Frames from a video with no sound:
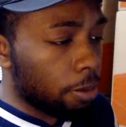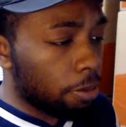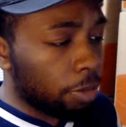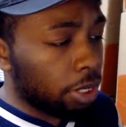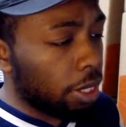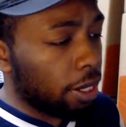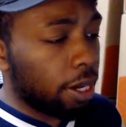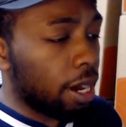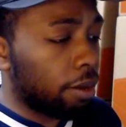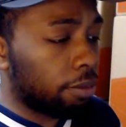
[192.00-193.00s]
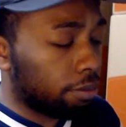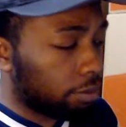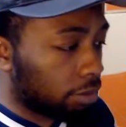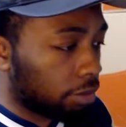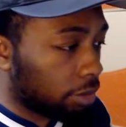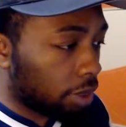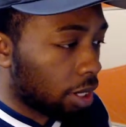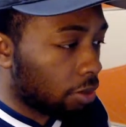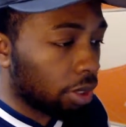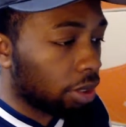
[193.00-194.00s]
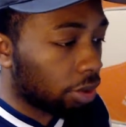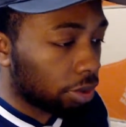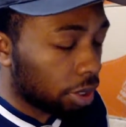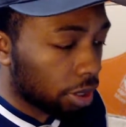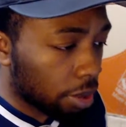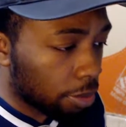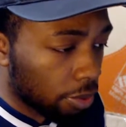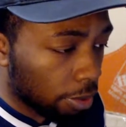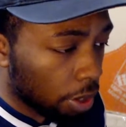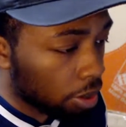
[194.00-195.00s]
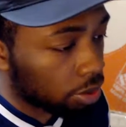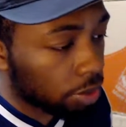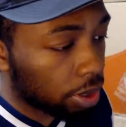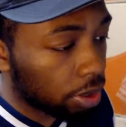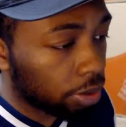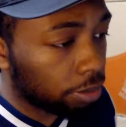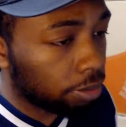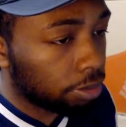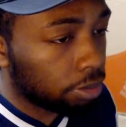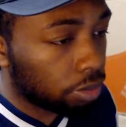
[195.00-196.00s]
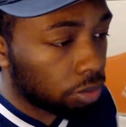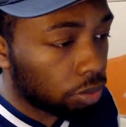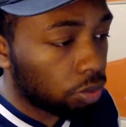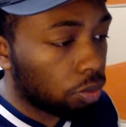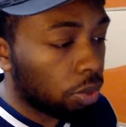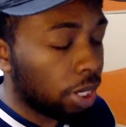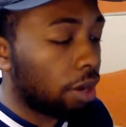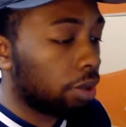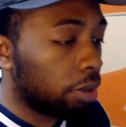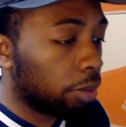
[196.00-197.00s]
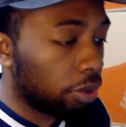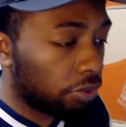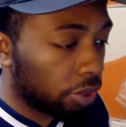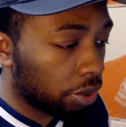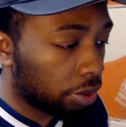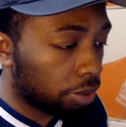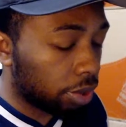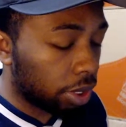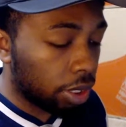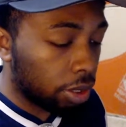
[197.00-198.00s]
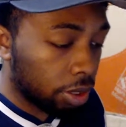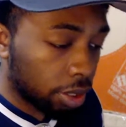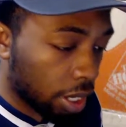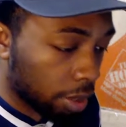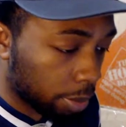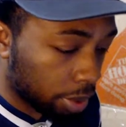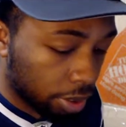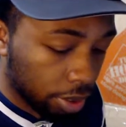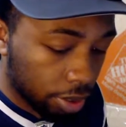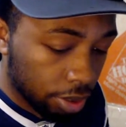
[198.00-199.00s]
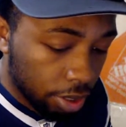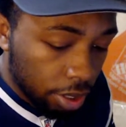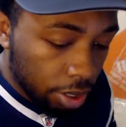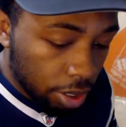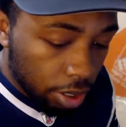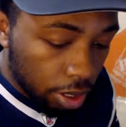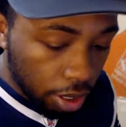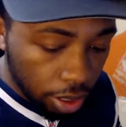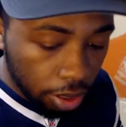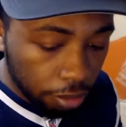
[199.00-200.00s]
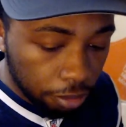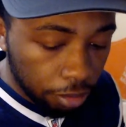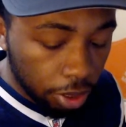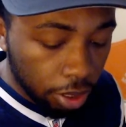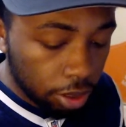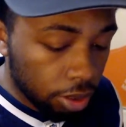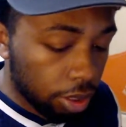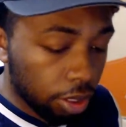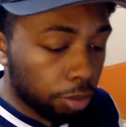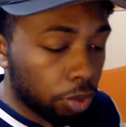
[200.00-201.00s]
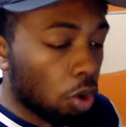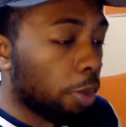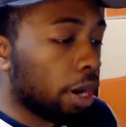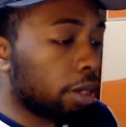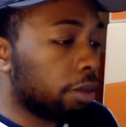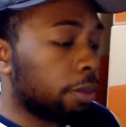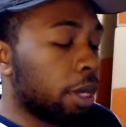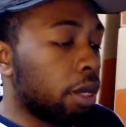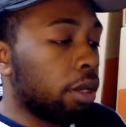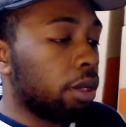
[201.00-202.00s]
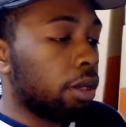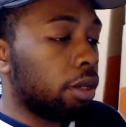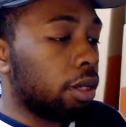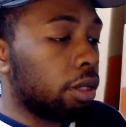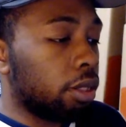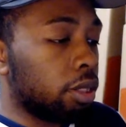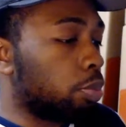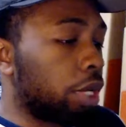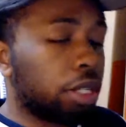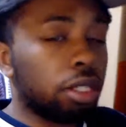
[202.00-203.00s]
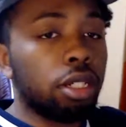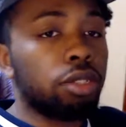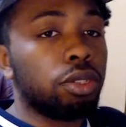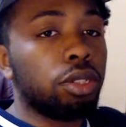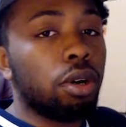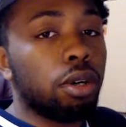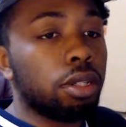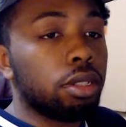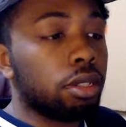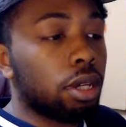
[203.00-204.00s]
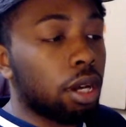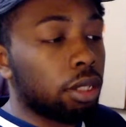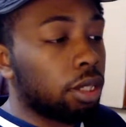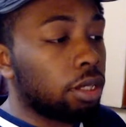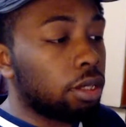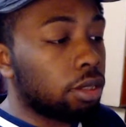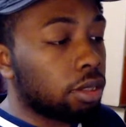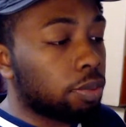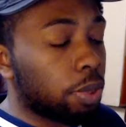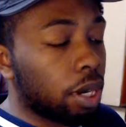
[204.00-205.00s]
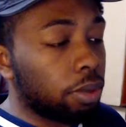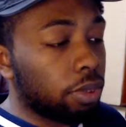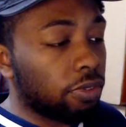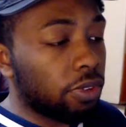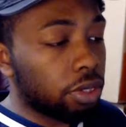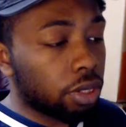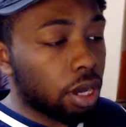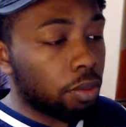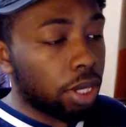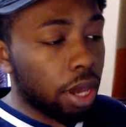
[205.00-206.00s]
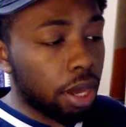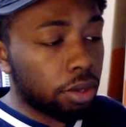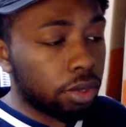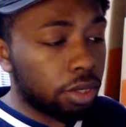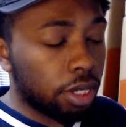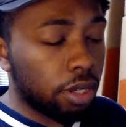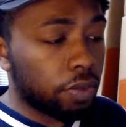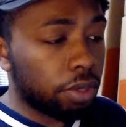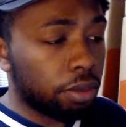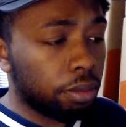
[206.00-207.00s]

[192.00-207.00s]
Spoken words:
yeah, I really don't think they moved the ball as well without him on the field in this game, because other than him, nobody is breaking 100 yards. I think this is probably the first time we had a receiver